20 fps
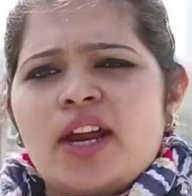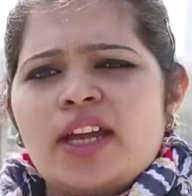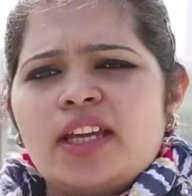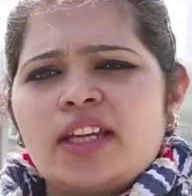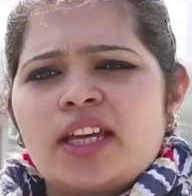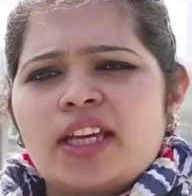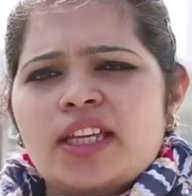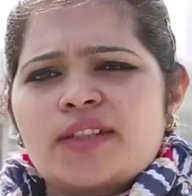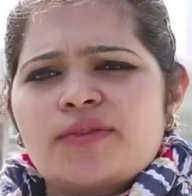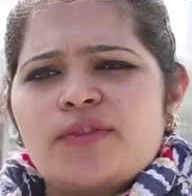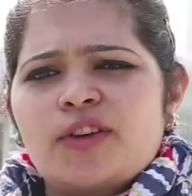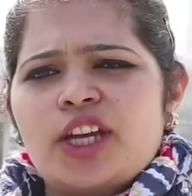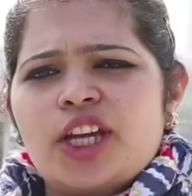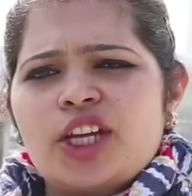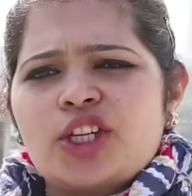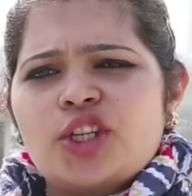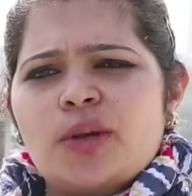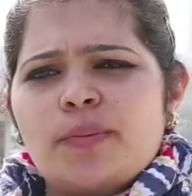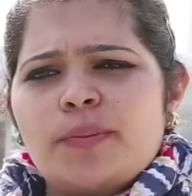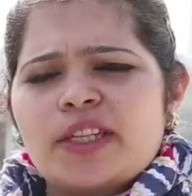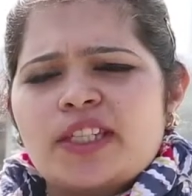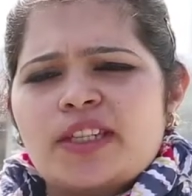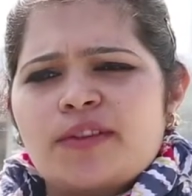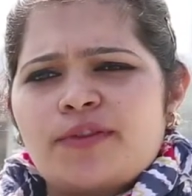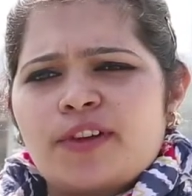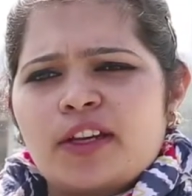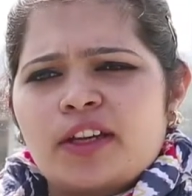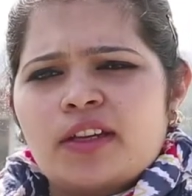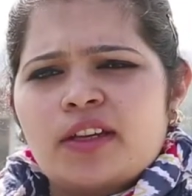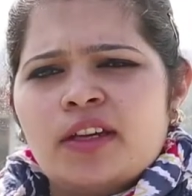rankings for Asia
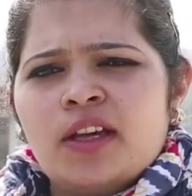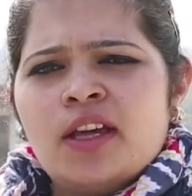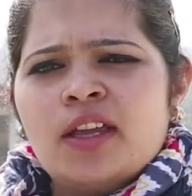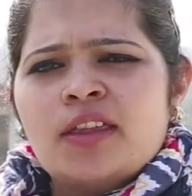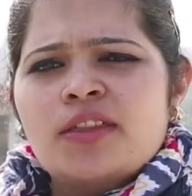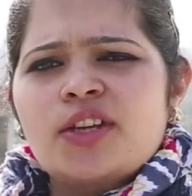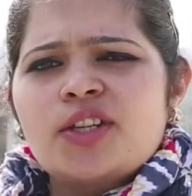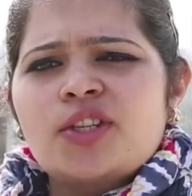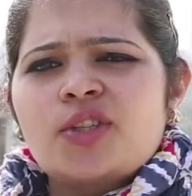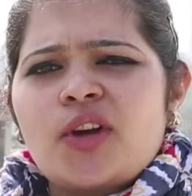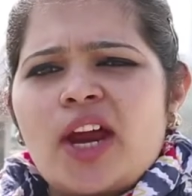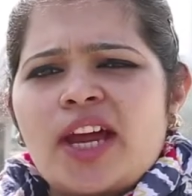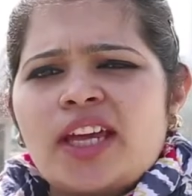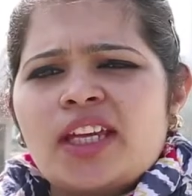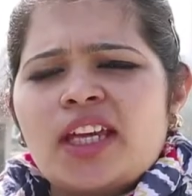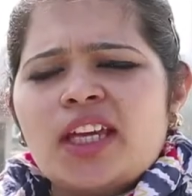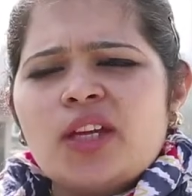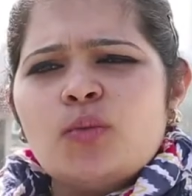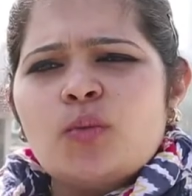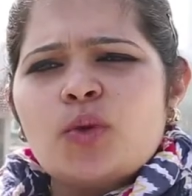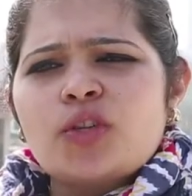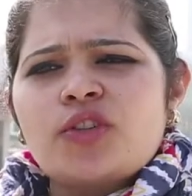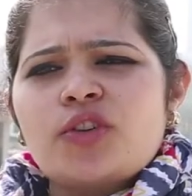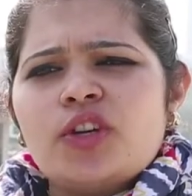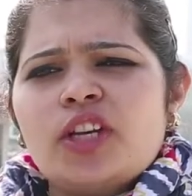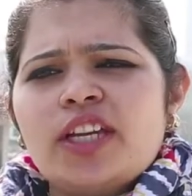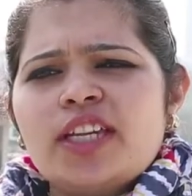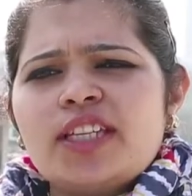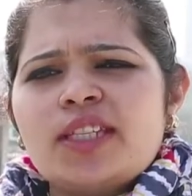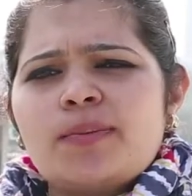Pacific. This ranking was
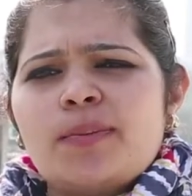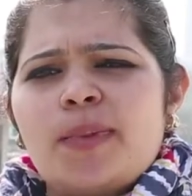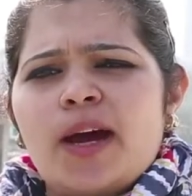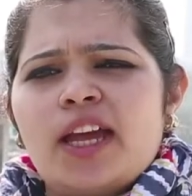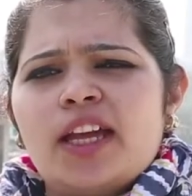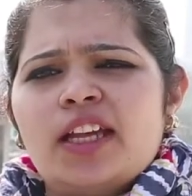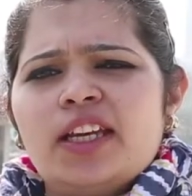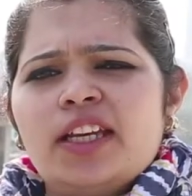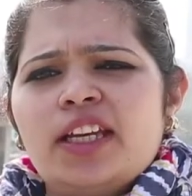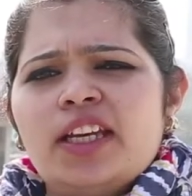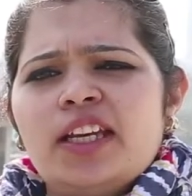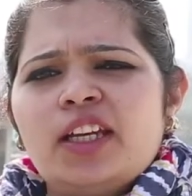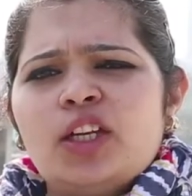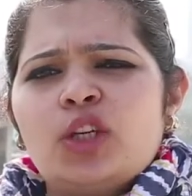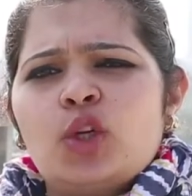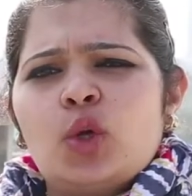released by a leading